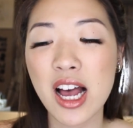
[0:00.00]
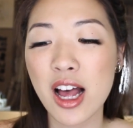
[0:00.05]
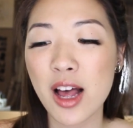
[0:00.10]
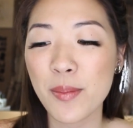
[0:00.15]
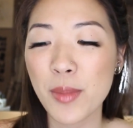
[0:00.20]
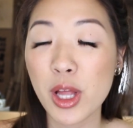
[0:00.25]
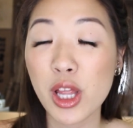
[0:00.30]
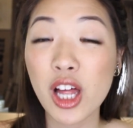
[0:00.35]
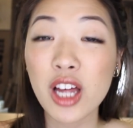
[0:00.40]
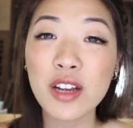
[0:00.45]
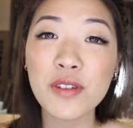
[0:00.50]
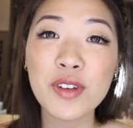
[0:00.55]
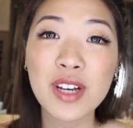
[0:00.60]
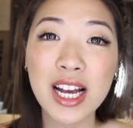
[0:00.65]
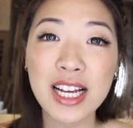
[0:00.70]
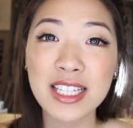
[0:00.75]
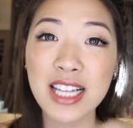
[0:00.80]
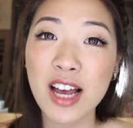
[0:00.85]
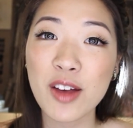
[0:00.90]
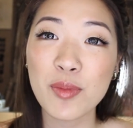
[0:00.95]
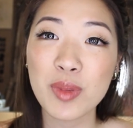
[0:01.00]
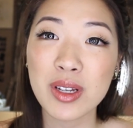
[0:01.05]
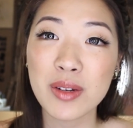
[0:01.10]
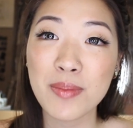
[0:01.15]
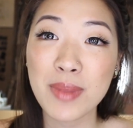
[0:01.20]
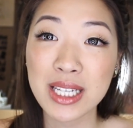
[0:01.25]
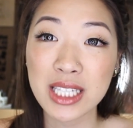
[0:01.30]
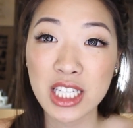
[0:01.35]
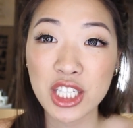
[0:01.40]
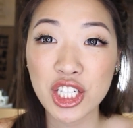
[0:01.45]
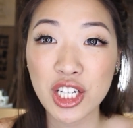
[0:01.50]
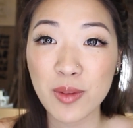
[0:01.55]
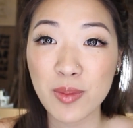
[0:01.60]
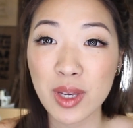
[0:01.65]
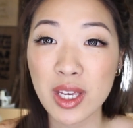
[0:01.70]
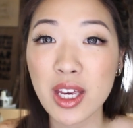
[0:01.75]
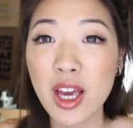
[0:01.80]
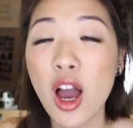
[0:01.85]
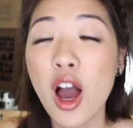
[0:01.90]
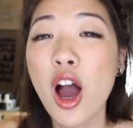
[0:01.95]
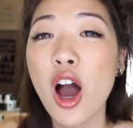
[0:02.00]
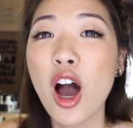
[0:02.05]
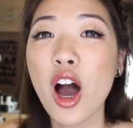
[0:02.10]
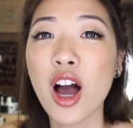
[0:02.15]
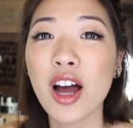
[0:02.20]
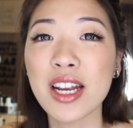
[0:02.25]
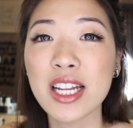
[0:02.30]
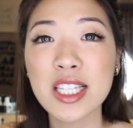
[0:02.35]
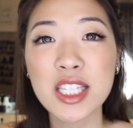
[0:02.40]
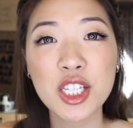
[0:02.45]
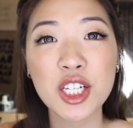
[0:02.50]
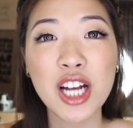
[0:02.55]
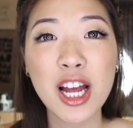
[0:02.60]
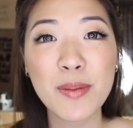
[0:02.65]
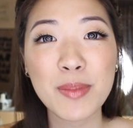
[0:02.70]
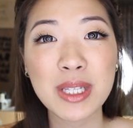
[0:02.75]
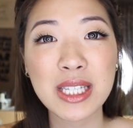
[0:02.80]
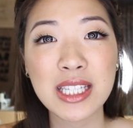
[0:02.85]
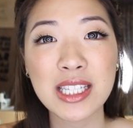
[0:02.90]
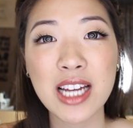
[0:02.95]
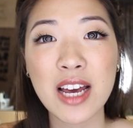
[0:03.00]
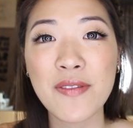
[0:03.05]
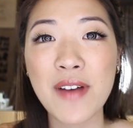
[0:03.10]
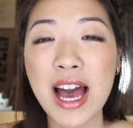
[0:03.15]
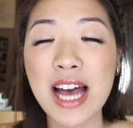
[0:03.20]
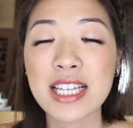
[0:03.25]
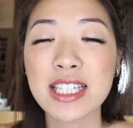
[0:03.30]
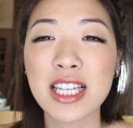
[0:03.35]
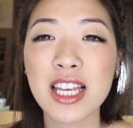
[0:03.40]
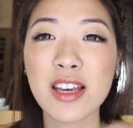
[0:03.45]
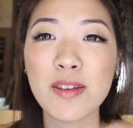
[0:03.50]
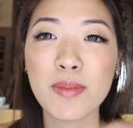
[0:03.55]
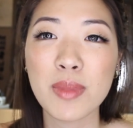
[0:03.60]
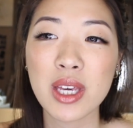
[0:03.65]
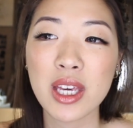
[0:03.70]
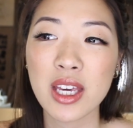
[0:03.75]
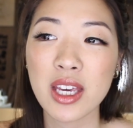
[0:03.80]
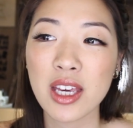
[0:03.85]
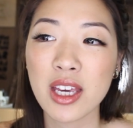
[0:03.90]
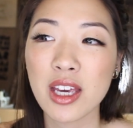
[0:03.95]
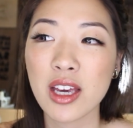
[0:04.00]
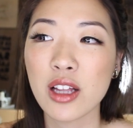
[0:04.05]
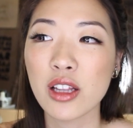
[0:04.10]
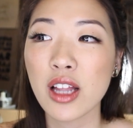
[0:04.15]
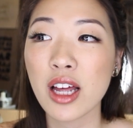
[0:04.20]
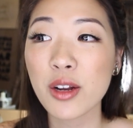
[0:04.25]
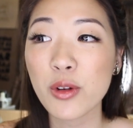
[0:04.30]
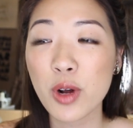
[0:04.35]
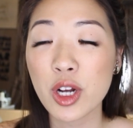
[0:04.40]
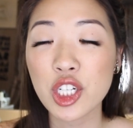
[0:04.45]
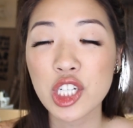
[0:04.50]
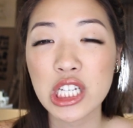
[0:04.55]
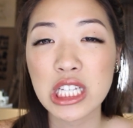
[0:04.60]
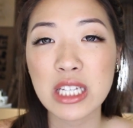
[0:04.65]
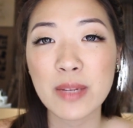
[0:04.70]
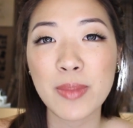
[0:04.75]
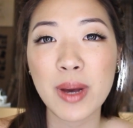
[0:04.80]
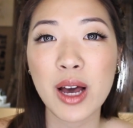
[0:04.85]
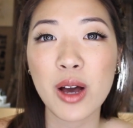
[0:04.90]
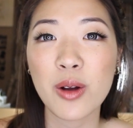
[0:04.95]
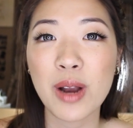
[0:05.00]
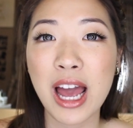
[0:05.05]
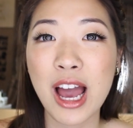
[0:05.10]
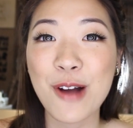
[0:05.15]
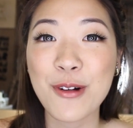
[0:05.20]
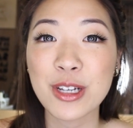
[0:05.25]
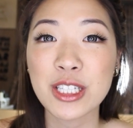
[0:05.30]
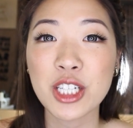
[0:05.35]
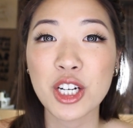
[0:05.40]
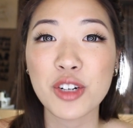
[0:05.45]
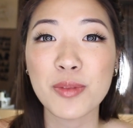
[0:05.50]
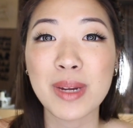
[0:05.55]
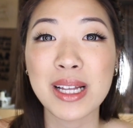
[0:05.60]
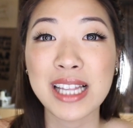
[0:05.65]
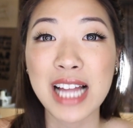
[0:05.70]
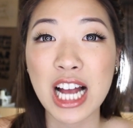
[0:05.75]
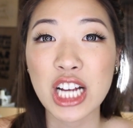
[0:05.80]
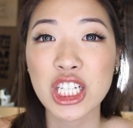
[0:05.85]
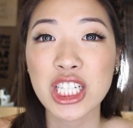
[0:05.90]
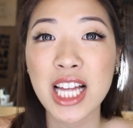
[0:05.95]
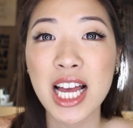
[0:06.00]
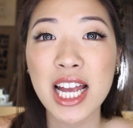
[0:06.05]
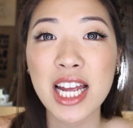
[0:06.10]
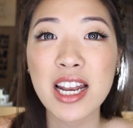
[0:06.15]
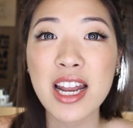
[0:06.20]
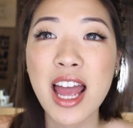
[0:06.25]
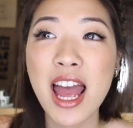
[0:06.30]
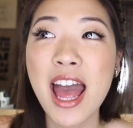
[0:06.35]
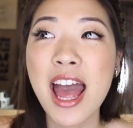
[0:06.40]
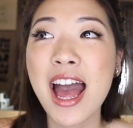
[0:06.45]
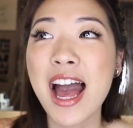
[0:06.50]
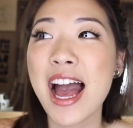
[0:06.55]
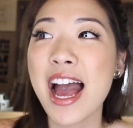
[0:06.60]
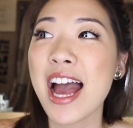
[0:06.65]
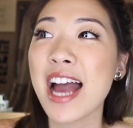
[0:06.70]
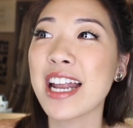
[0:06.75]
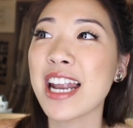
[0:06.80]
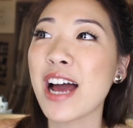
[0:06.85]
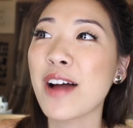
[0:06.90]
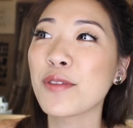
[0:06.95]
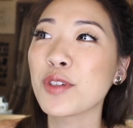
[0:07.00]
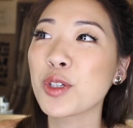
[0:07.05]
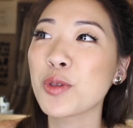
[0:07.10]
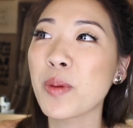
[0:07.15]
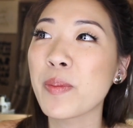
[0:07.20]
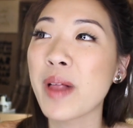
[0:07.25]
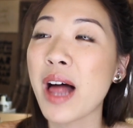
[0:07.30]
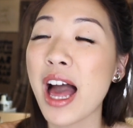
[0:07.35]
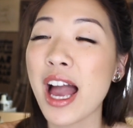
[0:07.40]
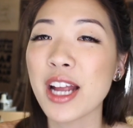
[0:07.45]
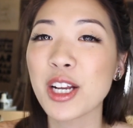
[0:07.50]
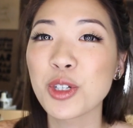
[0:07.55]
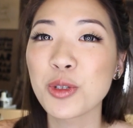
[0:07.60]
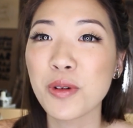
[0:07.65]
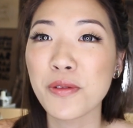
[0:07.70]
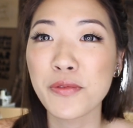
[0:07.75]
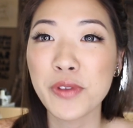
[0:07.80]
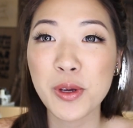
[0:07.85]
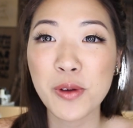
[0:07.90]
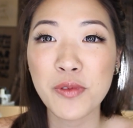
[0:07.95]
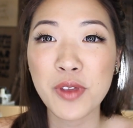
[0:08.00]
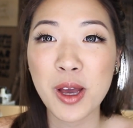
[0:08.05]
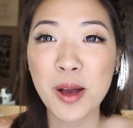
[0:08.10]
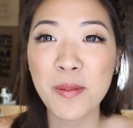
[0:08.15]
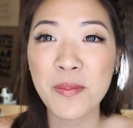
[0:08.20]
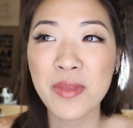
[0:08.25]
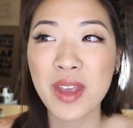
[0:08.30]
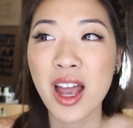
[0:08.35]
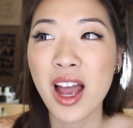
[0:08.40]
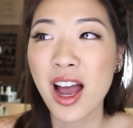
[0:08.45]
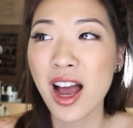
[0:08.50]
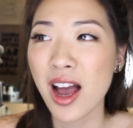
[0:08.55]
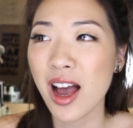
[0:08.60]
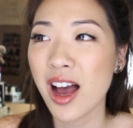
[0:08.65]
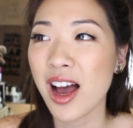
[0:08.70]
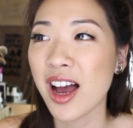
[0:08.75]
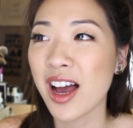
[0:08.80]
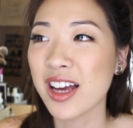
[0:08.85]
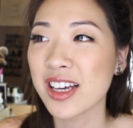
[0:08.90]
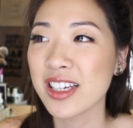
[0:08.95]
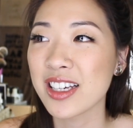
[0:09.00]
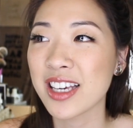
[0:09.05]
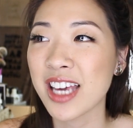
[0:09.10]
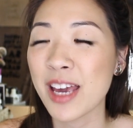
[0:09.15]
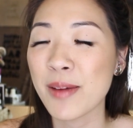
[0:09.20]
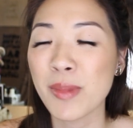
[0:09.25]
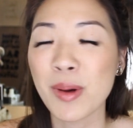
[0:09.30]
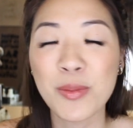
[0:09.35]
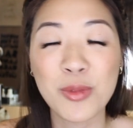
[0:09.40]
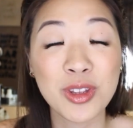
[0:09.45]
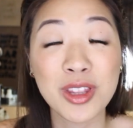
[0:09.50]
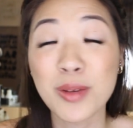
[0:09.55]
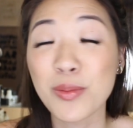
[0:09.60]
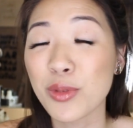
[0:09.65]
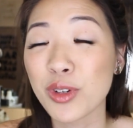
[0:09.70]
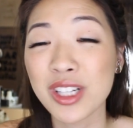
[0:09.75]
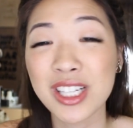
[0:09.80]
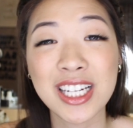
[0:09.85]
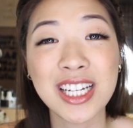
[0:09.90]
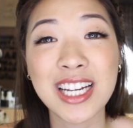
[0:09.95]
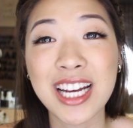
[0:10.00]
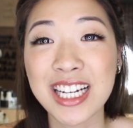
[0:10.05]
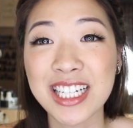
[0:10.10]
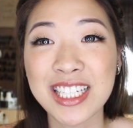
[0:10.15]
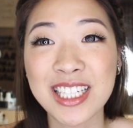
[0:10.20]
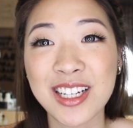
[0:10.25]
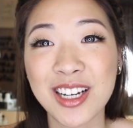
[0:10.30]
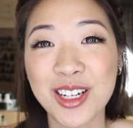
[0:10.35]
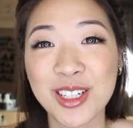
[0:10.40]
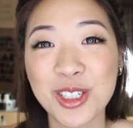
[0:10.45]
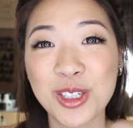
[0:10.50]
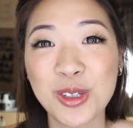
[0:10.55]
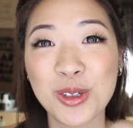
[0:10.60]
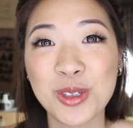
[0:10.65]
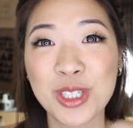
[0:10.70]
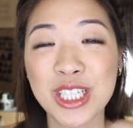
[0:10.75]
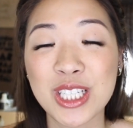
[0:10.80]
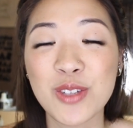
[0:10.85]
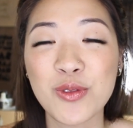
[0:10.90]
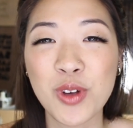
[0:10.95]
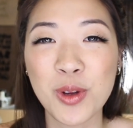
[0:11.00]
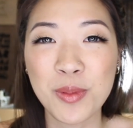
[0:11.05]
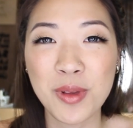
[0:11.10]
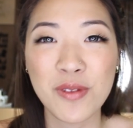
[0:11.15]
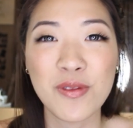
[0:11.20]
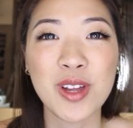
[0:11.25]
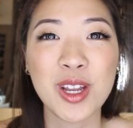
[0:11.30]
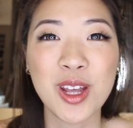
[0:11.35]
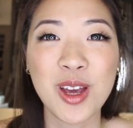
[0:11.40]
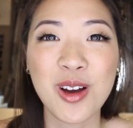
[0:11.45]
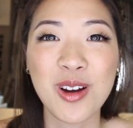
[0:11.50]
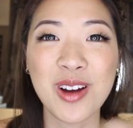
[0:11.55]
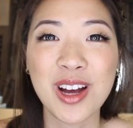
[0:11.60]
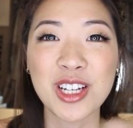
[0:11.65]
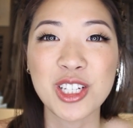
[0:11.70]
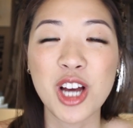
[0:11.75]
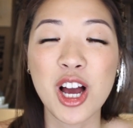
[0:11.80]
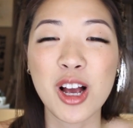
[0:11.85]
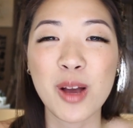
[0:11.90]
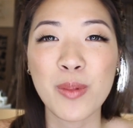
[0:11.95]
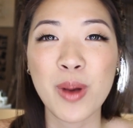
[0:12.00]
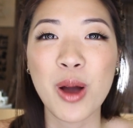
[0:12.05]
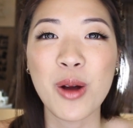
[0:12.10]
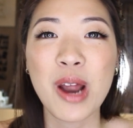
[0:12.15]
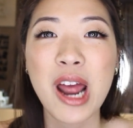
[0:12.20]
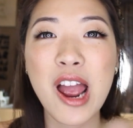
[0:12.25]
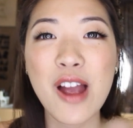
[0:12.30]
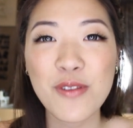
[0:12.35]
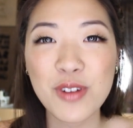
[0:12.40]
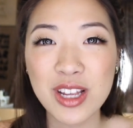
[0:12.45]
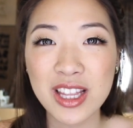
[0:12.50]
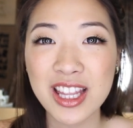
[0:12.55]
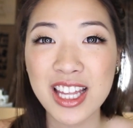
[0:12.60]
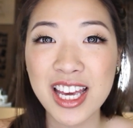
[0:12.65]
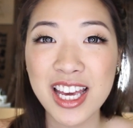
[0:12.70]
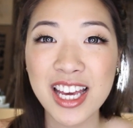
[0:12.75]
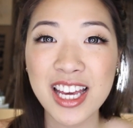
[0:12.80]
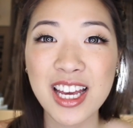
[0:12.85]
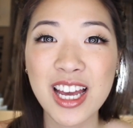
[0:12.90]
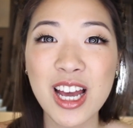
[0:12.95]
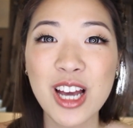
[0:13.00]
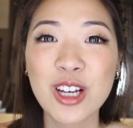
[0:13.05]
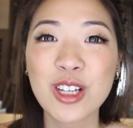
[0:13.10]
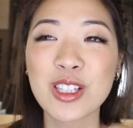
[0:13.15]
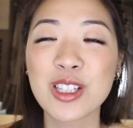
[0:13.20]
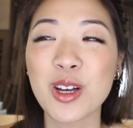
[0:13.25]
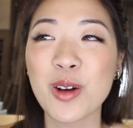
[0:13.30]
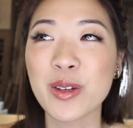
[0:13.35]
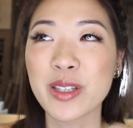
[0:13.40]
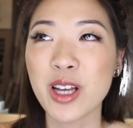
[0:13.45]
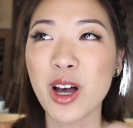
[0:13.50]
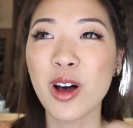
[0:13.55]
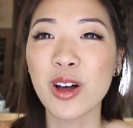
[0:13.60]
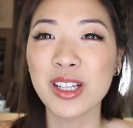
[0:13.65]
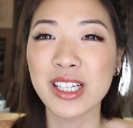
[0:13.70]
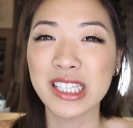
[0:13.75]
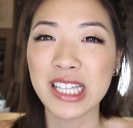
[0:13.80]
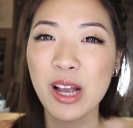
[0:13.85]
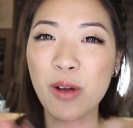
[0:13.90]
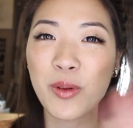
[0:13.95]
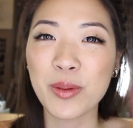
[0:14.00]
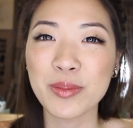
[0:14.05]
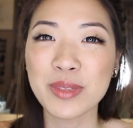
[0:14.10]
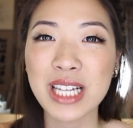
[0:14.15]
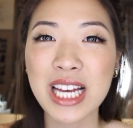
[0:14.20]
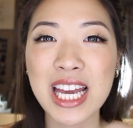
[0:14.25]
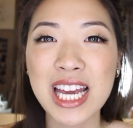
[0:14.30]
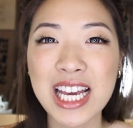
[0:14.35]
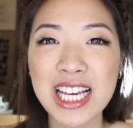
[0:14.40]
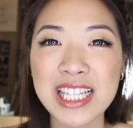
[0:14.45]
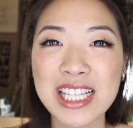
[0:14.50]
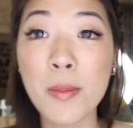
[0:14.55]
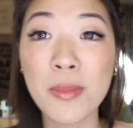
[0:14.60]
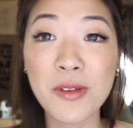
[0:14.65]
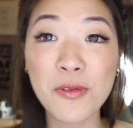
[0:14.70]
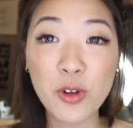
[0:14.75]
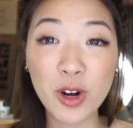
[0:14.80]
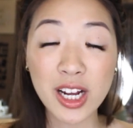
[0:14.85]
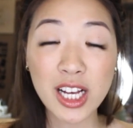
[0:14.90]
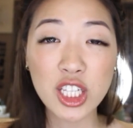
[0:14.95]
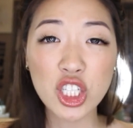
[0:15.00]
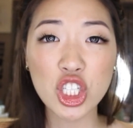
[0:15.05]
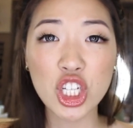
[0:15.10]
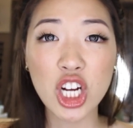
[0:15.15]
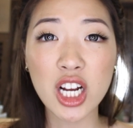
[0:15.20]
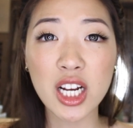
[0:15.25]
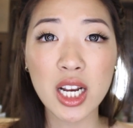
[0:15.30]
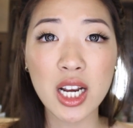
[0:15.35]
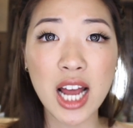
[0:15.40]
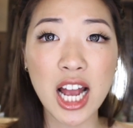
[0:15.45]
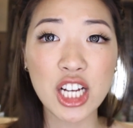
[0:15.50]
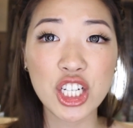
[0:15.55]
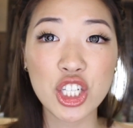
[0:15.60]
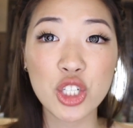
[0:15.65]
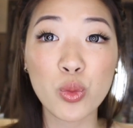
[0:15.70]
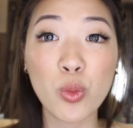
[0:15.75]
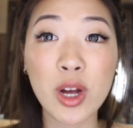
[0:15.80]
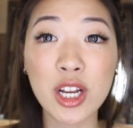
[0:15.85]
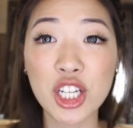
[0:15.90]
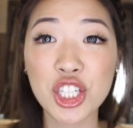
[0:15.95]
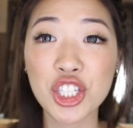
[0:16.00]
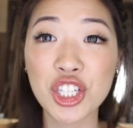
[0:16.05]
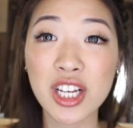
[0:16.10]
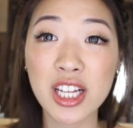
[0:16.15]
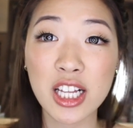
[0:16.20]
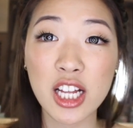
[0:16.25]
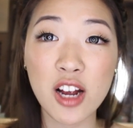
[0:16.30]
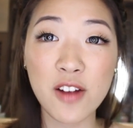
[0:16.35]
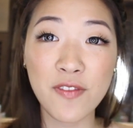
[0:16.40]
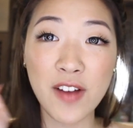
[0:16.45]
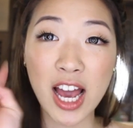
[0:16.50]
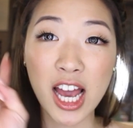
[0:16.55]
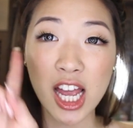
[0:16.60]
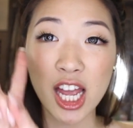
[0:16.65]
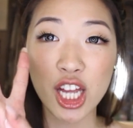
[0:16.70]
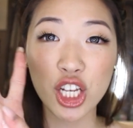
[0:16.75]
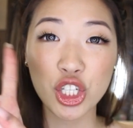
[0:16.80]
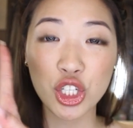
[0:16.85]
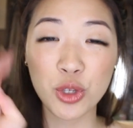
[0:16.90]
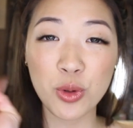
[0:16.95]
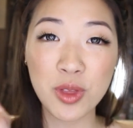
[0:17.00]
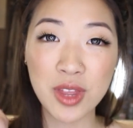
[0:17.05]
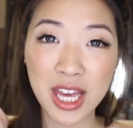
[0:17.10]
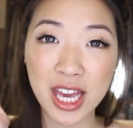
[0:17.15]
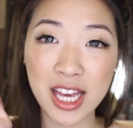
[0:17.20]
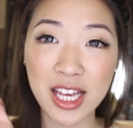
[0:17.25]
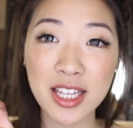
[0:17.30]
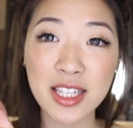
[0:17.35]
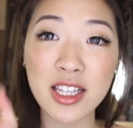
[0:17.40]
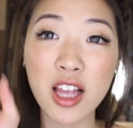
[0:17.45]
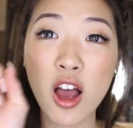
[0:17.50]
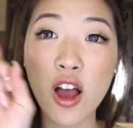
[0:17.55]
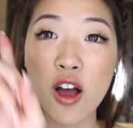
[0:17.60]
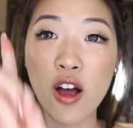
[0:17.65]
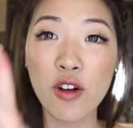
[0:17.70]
A lot of you guys have been messaging me on Instagram and stuff, asking me a lot of questions about how I started my lash line, and after replying to a few of them, I came up with the brilliant idea to just film a video and talk about everything, so it's all in like one place. Before I get started, I just wanted to clarify two things.